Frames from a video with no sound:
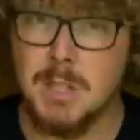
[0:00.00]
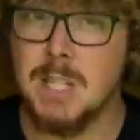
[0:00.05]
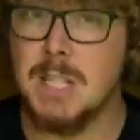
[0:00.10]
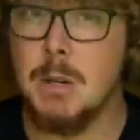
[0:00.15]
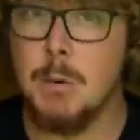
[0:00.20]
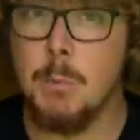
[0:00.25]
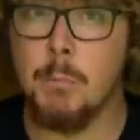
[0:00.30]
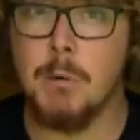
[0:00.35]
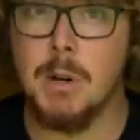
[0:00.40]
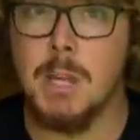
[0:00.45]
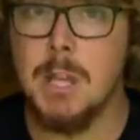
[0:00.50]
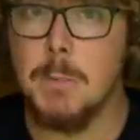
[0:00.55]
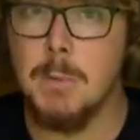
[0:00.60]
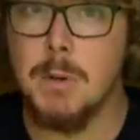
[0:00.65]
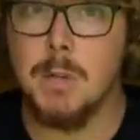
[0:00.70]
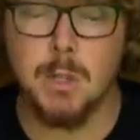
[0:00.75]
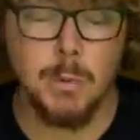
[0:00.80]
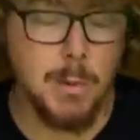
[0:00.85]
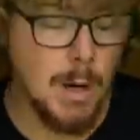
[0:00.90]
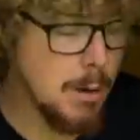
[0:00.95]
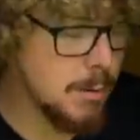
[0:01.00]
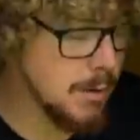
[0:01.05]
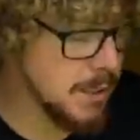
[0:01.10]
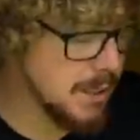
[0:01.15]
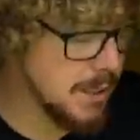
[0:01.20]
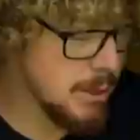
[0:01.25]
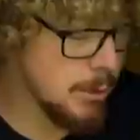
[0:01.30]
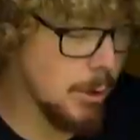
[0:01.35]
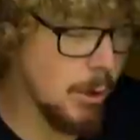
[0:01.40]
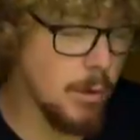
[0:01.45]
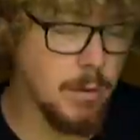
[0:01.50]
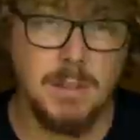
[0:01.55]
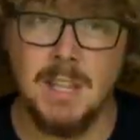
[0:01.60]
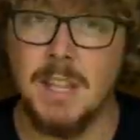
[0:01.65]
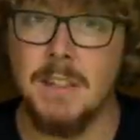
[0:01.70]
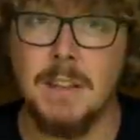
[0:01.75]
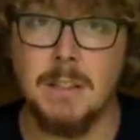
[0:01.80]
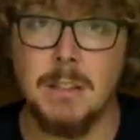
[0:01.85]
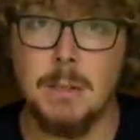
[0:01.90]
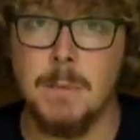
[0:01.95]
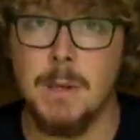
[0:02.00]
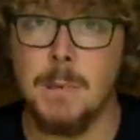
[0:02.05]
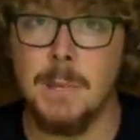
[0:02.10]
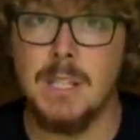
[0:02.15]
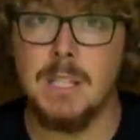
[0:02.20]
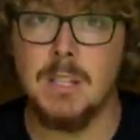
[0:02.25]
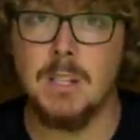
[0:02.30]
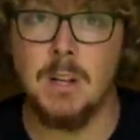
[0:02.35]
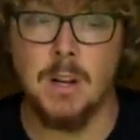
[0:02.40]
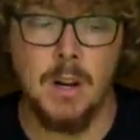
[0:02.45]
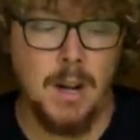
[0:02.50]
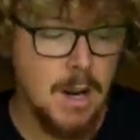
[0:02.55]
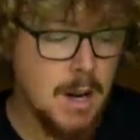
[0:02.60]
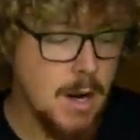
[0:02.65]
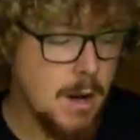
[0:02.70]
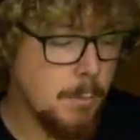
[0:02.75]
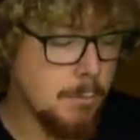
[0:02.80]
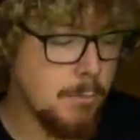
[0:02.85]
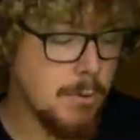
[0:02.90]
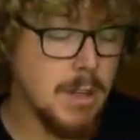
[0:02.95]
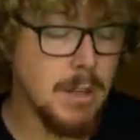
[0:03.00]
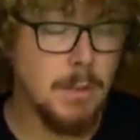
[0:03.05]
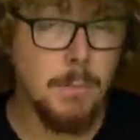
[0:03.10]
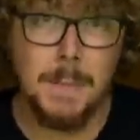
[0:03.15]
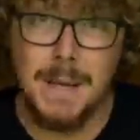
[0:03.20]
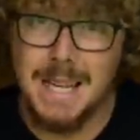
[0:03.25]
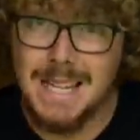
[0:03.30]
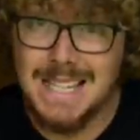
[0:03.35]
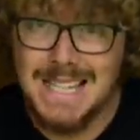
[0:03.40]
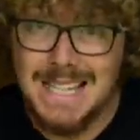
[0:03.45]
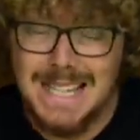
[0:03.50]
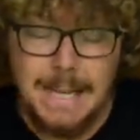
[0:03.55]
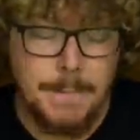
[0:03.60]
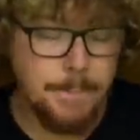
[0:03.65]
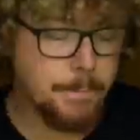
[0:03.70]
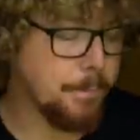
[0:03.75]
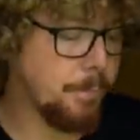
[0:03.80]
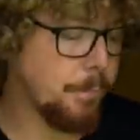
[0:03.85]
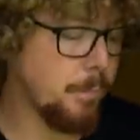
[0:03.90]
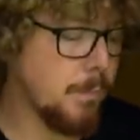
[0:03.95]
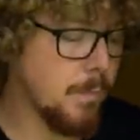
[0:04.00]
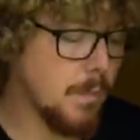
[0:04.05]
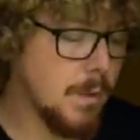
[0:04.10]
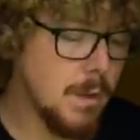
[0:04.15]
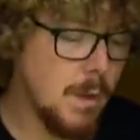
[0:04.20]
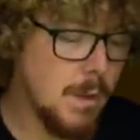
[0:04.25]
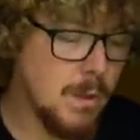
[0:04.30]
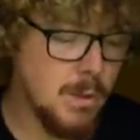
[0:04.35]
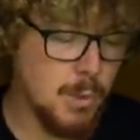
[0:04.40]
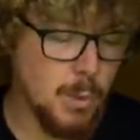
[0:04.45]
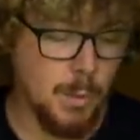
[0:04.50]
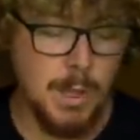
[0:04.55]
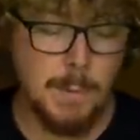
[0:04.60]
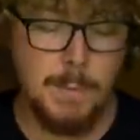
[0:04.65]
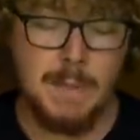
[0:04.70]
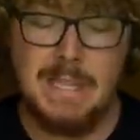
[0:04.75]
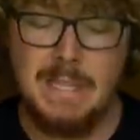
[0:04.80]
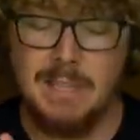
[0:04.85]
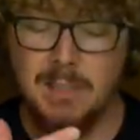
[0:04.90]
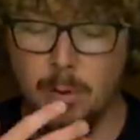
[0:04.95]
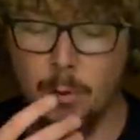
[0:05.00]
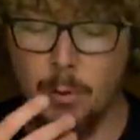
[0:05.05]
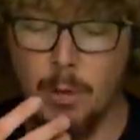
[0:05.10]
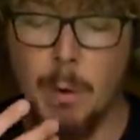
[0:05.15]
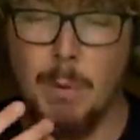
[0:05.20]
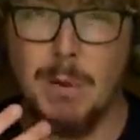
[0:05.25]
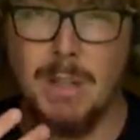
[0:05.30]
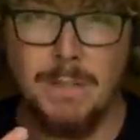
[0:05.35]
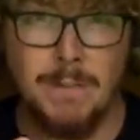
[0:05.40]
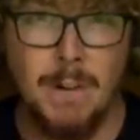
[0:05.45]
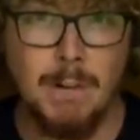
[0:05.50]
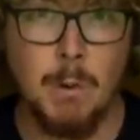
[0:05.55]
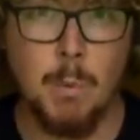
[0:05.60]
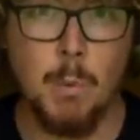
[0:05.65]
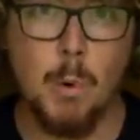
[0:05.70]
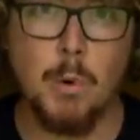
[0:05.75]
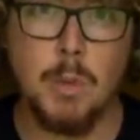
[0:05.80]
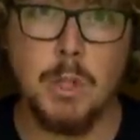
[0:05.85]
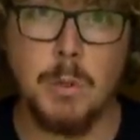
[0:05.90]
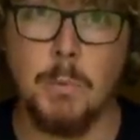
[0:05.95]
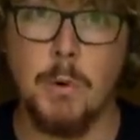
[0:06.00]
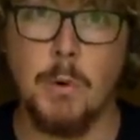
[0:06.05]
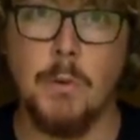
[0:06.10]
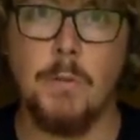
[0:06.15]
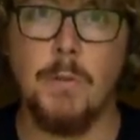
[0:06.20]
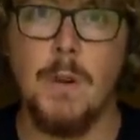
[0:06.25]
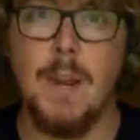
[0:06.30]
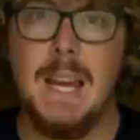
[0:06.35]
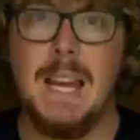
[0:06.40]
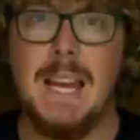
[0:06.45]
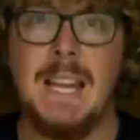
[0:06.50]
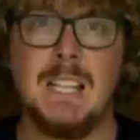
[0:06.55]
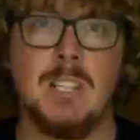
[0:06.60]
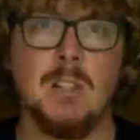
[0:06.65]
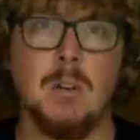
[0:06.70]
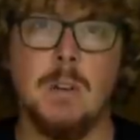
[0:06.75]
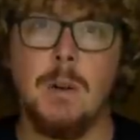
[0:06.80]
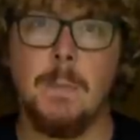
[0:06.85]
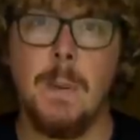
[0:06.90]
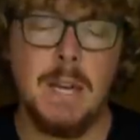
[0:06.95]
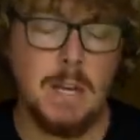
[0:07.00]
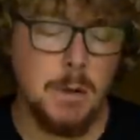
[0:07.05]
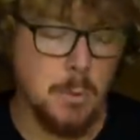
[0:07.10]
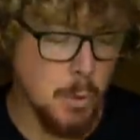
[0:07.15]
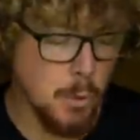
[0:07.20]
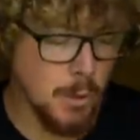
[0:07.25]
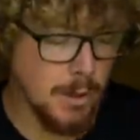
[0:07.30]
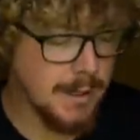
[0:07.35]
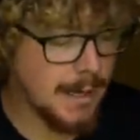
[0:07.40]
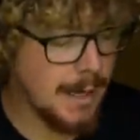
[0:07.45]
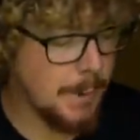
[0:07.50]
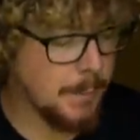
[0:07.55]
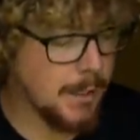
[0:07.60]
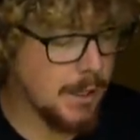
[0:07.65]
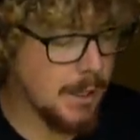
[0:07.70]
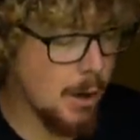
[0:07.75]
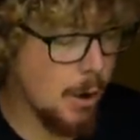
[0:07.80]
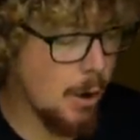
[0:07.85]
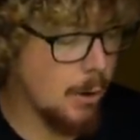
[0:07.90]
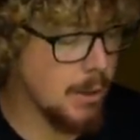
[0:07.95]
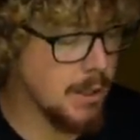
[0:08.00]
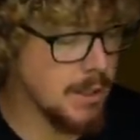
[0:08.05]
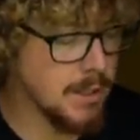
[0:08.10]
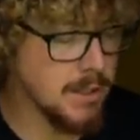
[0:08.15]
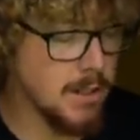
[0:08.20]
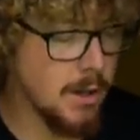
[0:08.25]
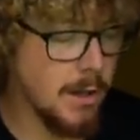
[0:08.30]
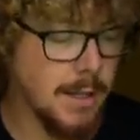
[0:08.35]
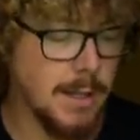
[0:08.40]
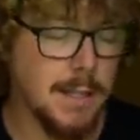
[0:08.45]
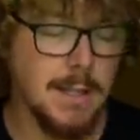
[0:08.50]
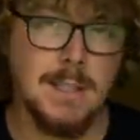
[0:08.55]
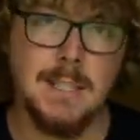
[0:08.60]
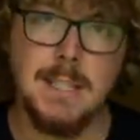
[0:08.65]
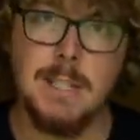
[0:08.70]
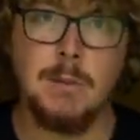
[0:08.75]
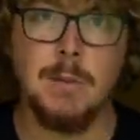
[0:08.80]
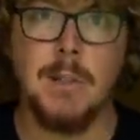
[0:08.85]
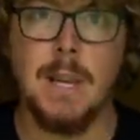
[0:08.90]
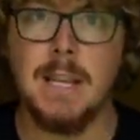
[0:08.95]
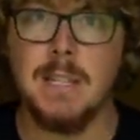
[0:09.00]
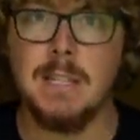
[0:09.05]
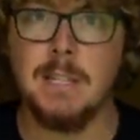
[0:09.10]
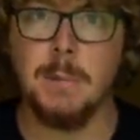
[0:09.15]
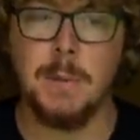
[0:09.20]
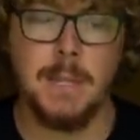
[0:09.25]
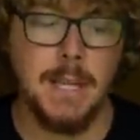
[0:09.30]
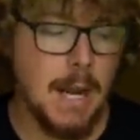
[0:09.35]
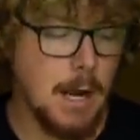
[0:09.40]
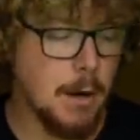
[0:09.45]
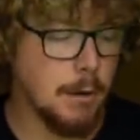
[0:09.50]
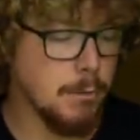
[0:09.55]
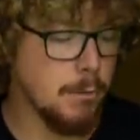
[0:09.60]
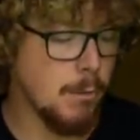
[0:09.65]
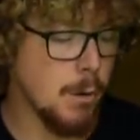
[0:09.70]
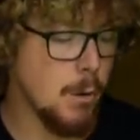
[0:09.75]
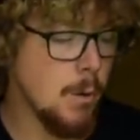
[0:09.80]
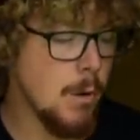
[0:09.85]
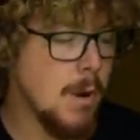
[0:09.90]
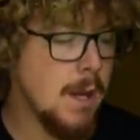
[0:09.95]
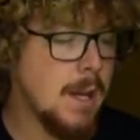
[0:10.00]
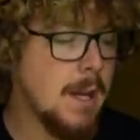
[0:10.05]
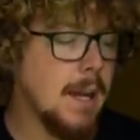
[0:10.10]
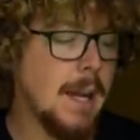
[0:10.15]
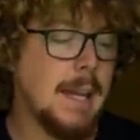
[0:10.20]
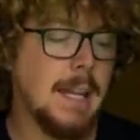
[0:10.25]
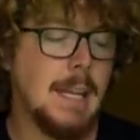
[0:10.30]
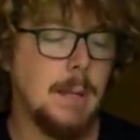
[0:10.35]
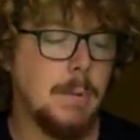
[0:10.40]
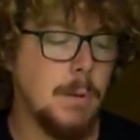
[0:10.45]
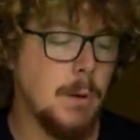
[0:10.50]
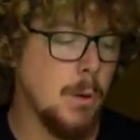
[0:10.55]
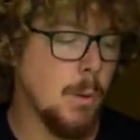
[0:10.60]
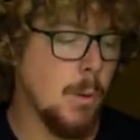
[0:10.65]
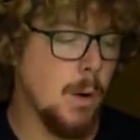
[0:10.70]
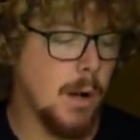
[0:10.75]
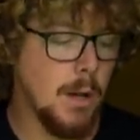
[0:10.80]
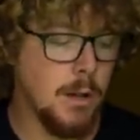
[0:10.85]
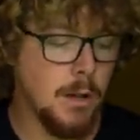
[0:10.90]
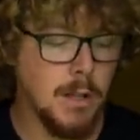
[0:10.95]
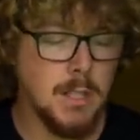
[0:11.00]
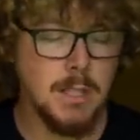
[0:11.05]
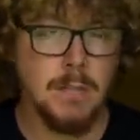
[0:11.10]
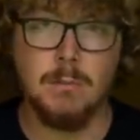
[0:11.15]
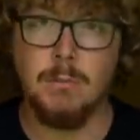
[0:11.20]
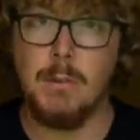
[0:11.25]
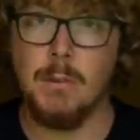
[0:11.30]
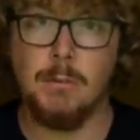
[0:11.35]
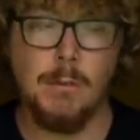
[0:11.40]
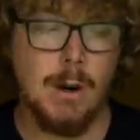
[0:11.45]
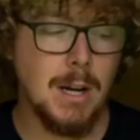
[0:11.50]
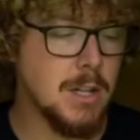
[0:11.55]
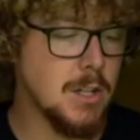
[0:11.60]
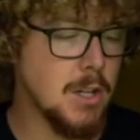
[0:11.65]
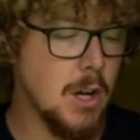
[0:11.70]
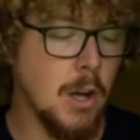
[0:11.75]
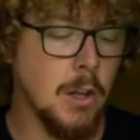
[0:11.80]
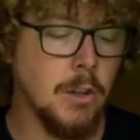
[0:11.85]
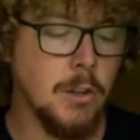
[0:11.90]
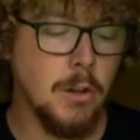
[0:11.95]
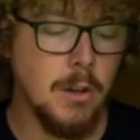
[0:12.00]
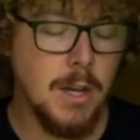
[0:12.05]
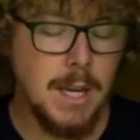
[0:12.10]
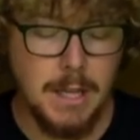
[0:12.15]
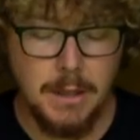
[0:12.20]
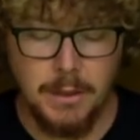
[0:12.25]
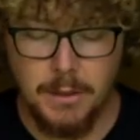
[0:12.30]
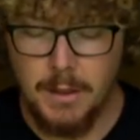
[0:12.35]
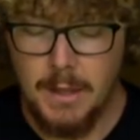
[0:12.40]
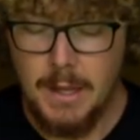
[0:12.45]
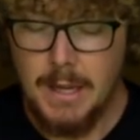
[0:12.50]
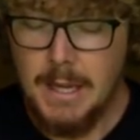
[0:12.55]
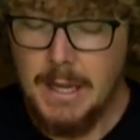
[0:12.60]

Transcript: it's still breathable as well. It's still got ten thousand millimeter breathability. So what that means is, although it's very waterproof, it's not gonna make you all clammy and hot inside. It can still let some of the air through and keep you uh, nice and refreshed underneath.